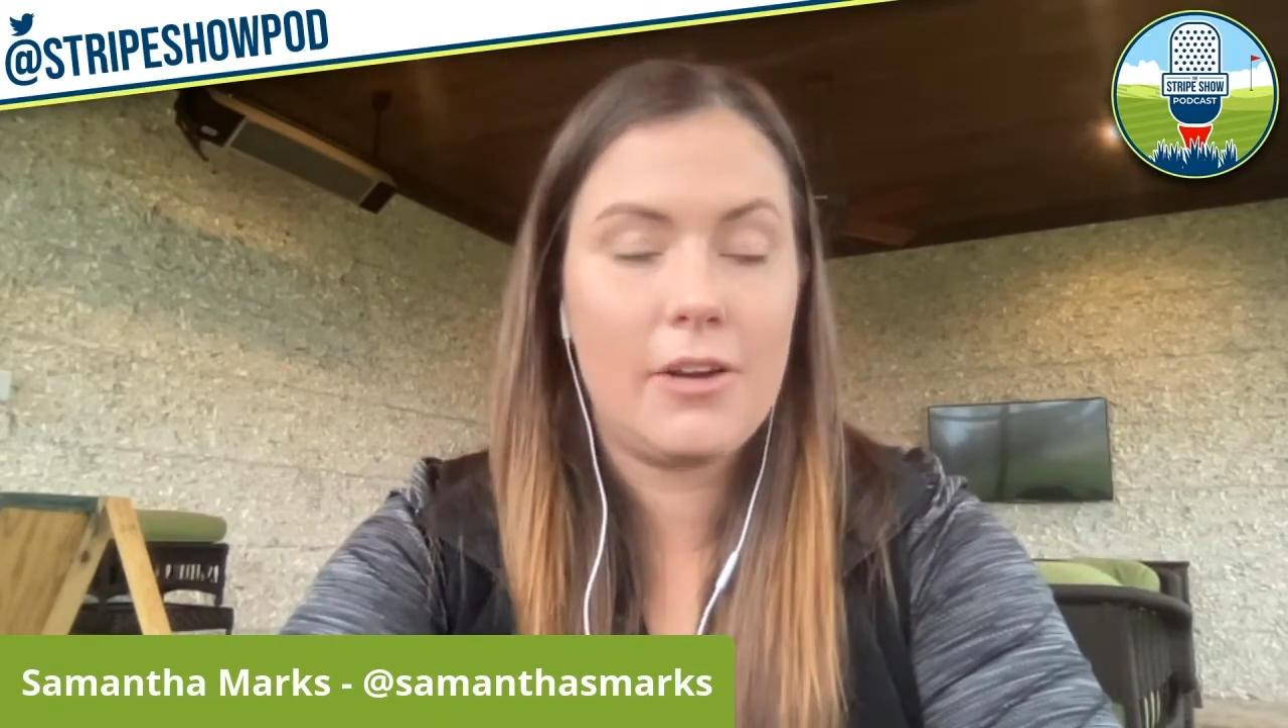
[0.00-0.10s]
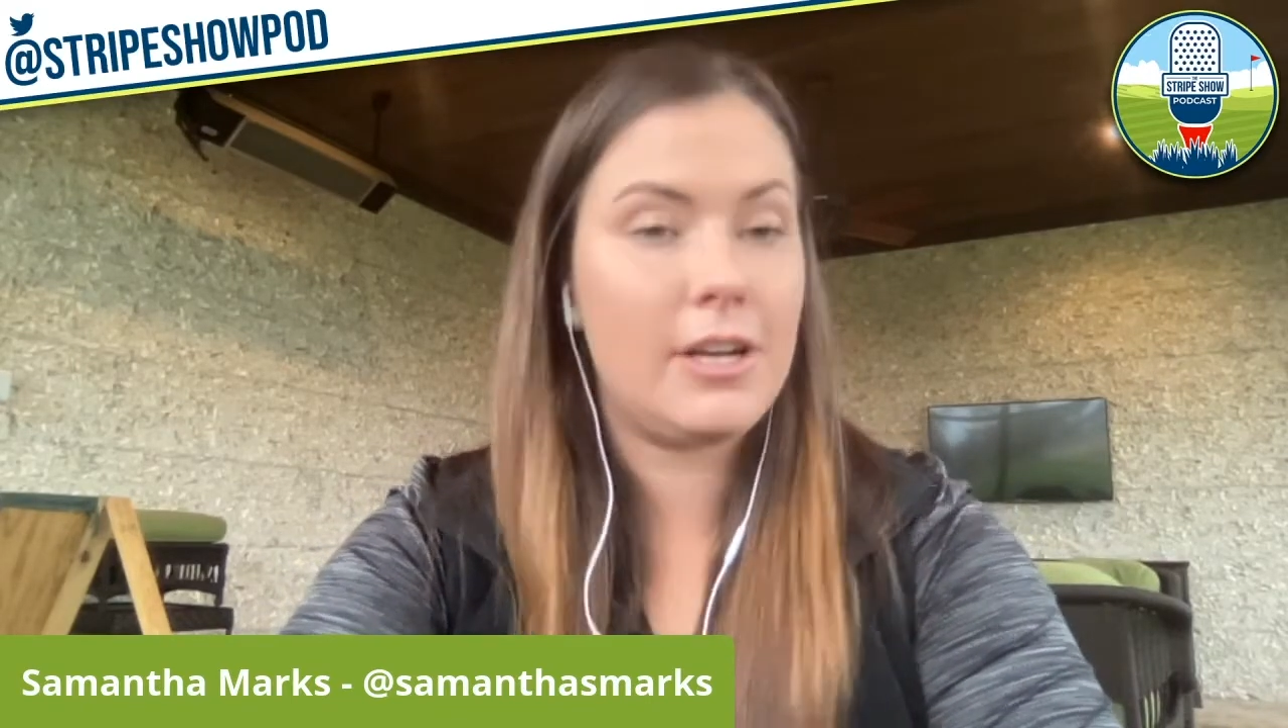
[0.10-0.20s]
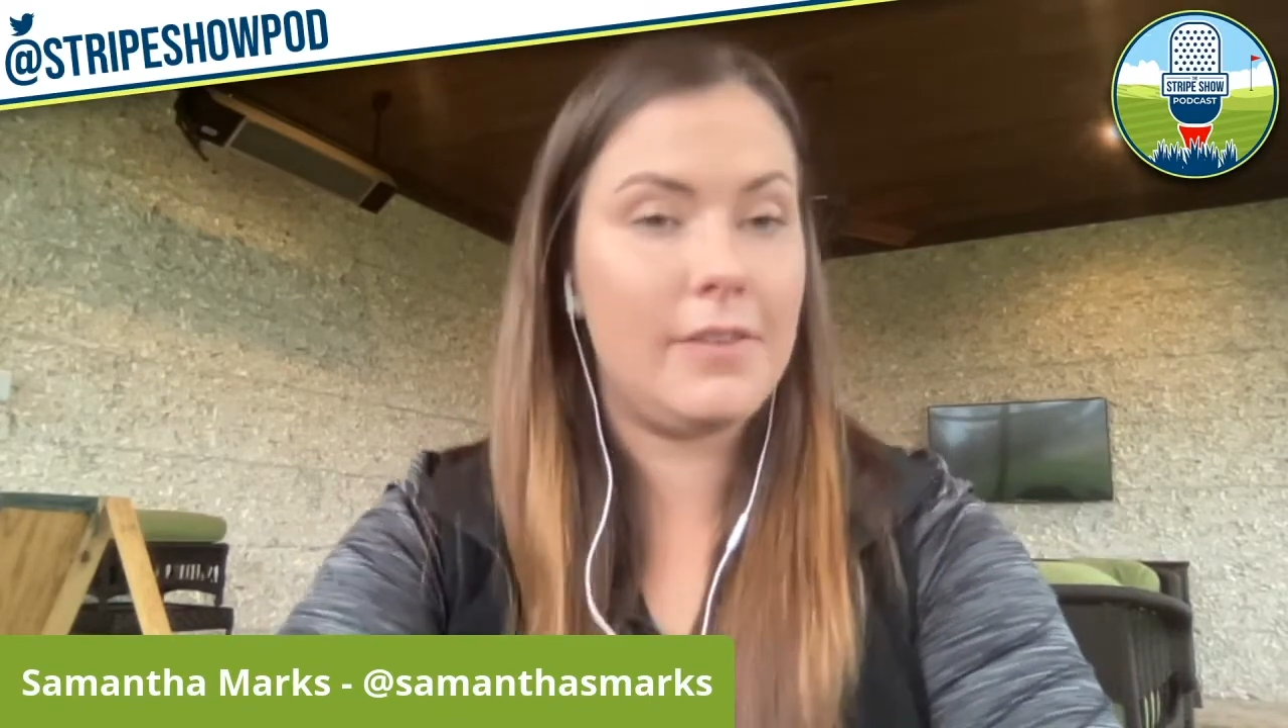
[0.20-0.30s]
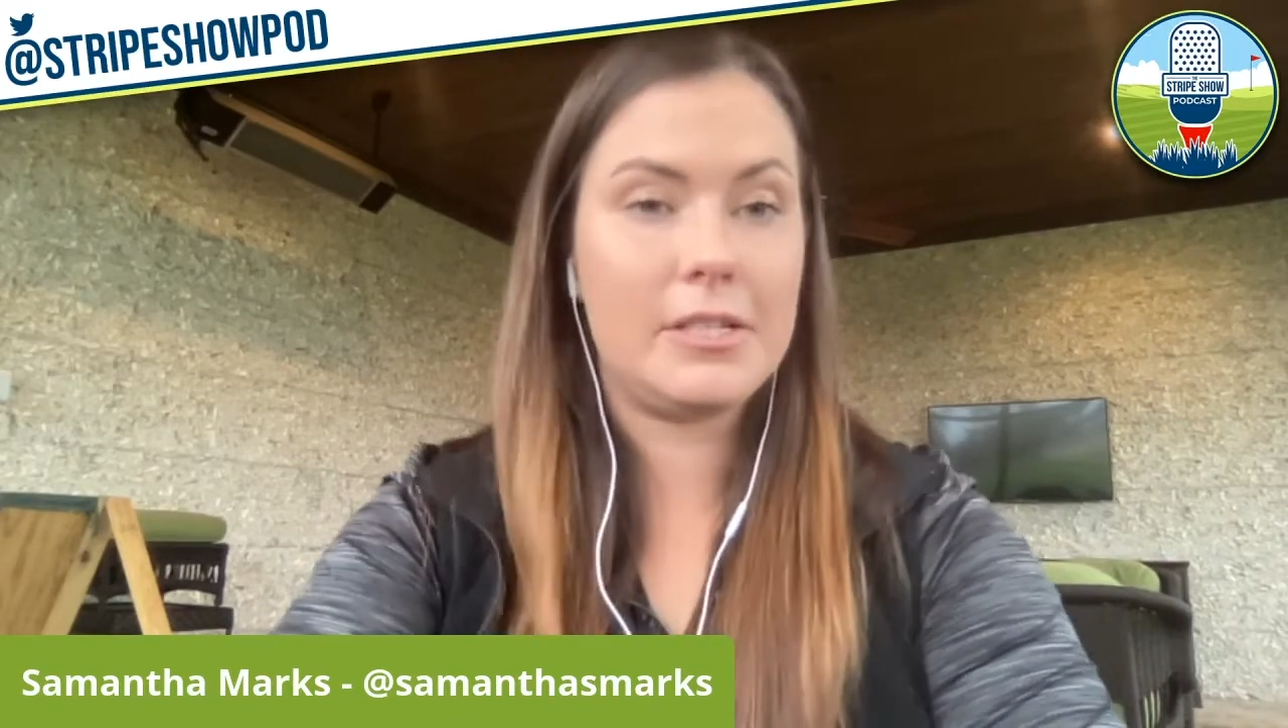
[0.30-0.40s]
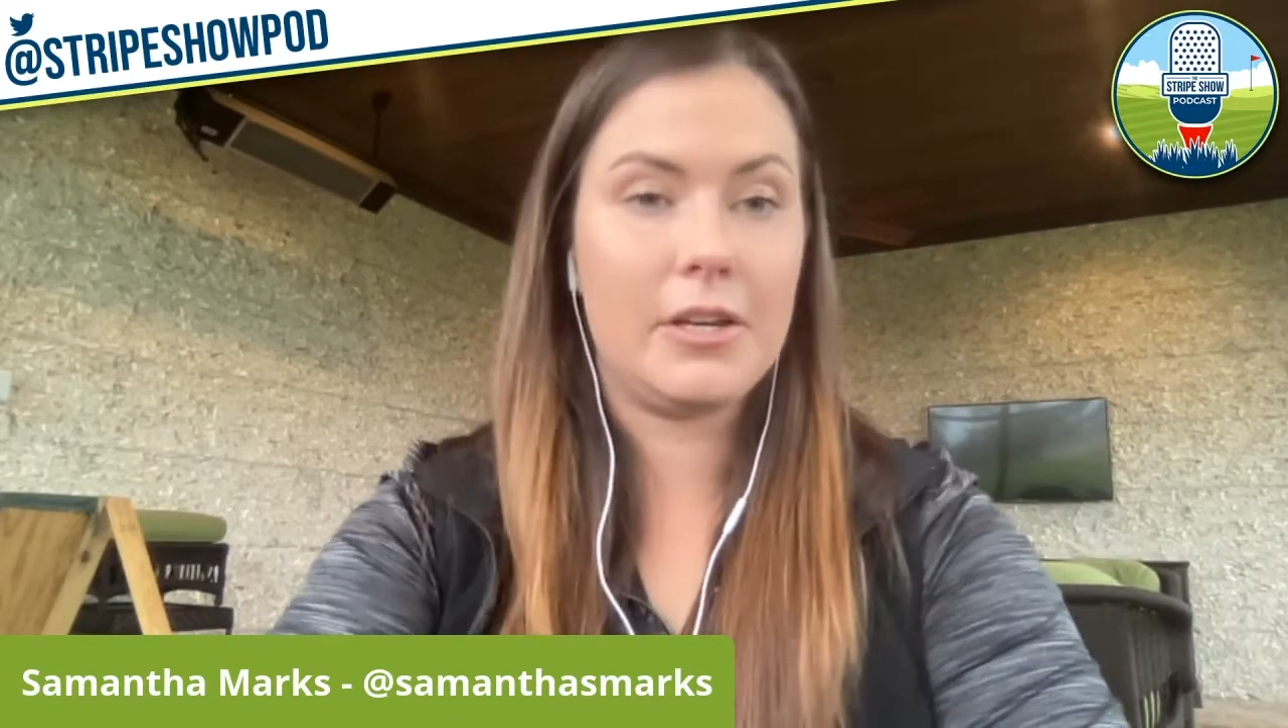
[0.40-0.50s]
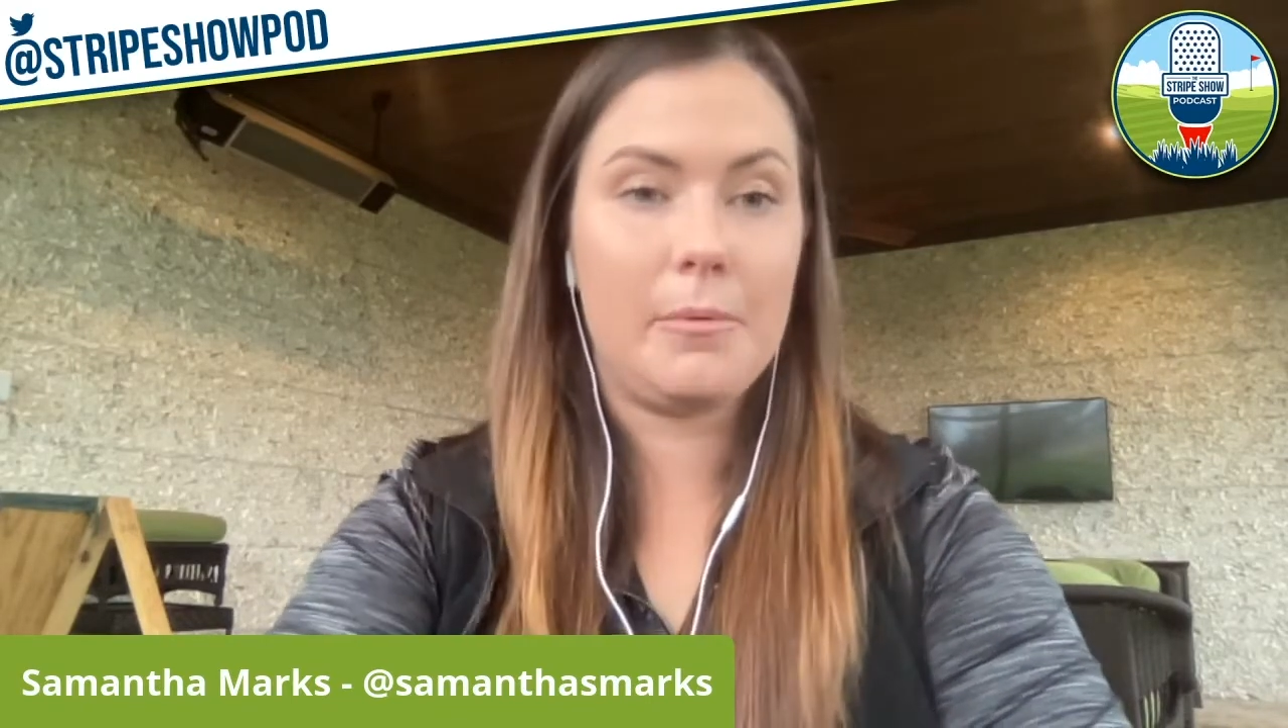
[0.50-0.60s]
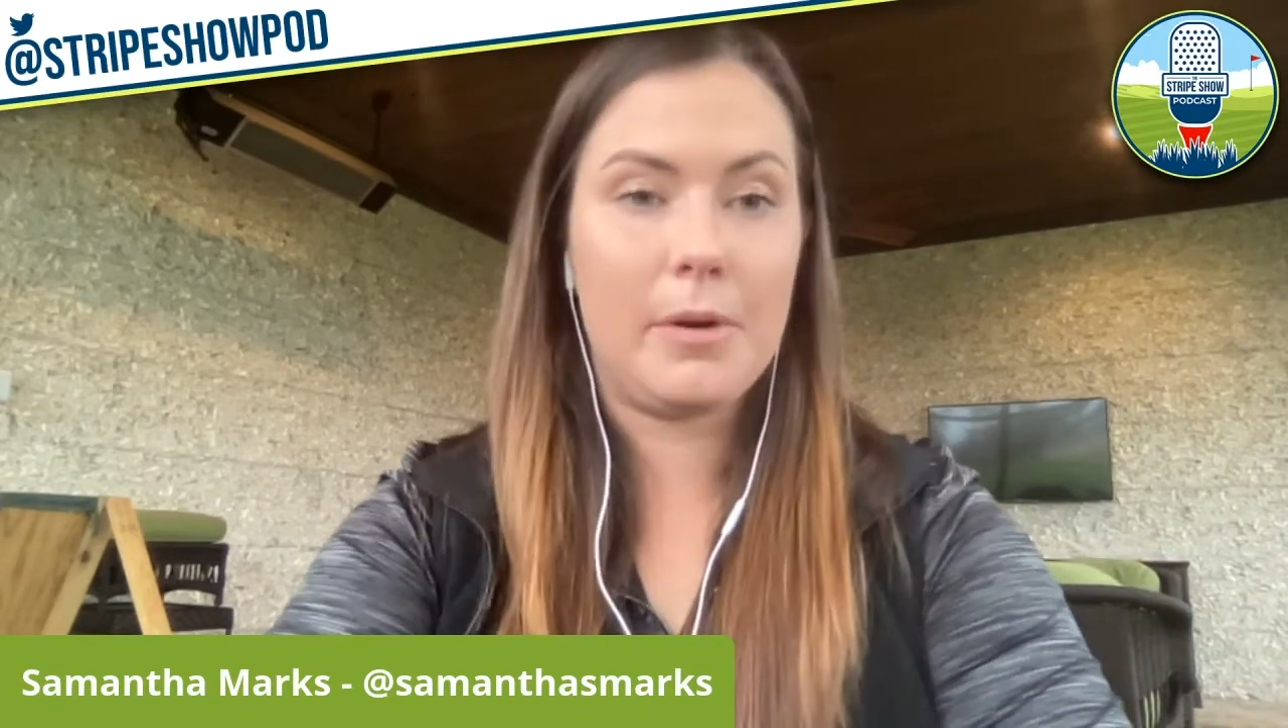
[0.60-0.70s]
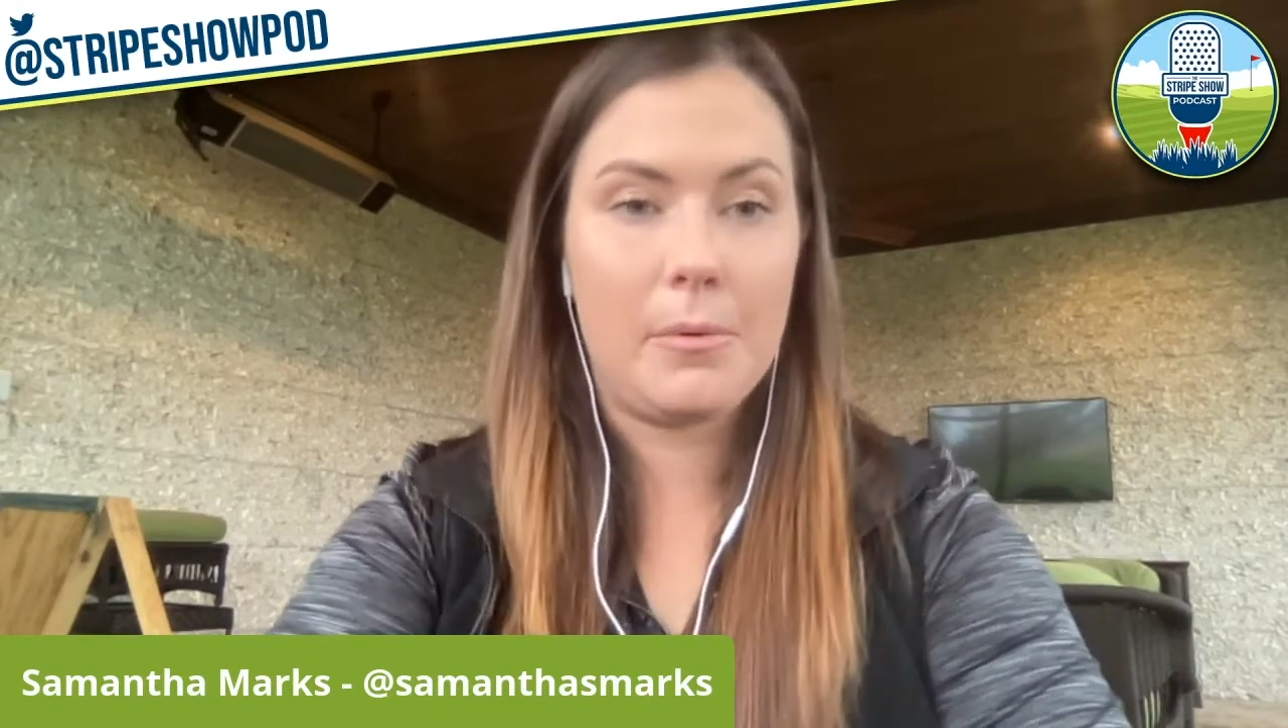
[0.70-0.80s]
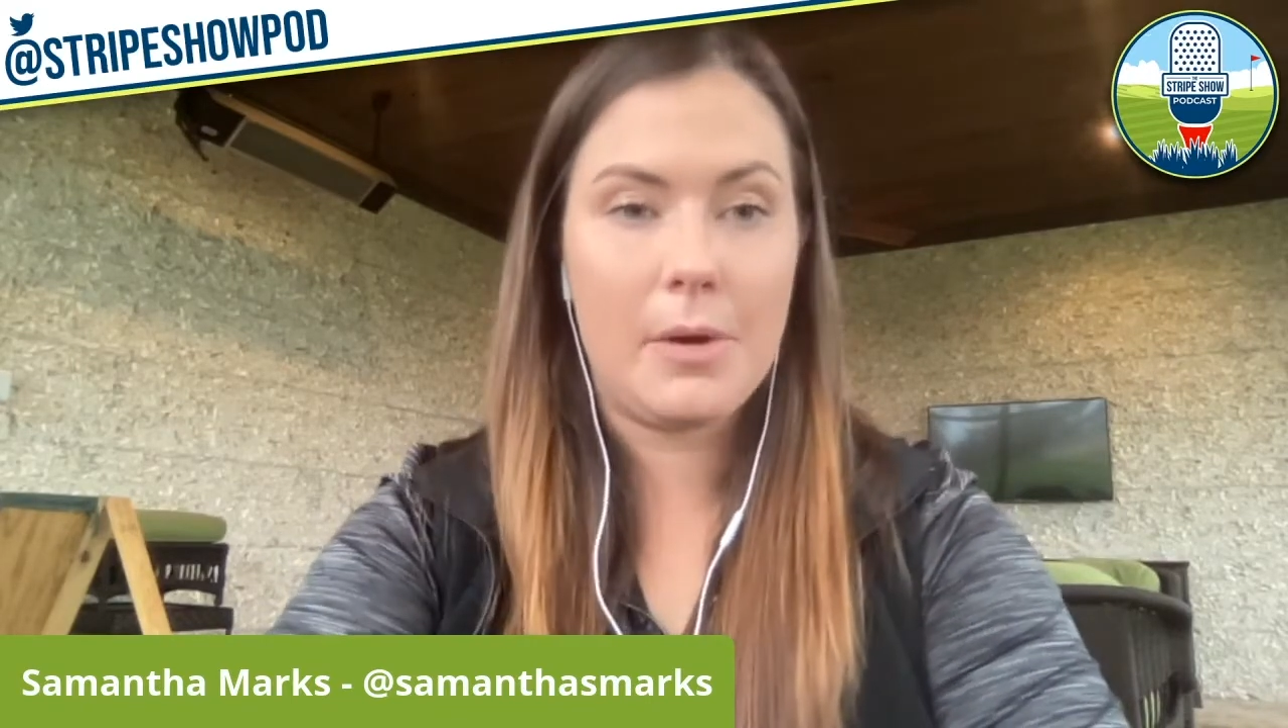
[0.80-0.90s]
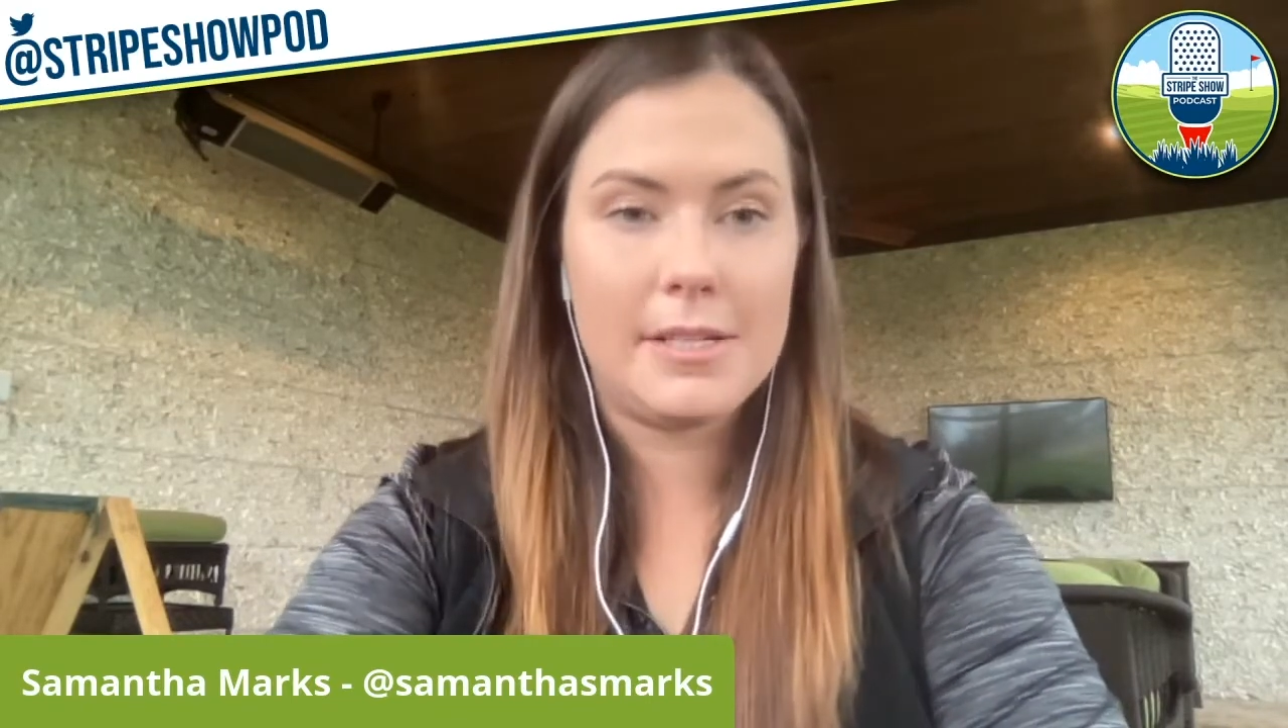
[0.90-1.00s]
couldn't even tell you where
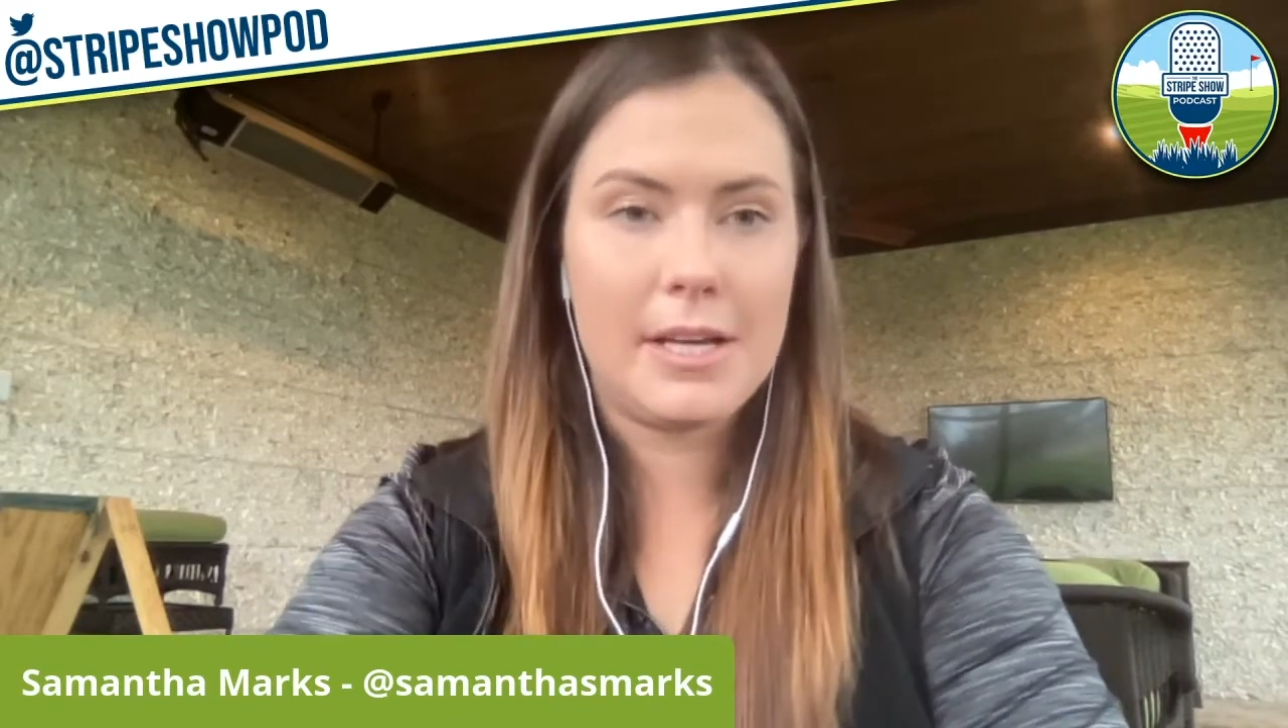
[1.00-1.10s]
it was.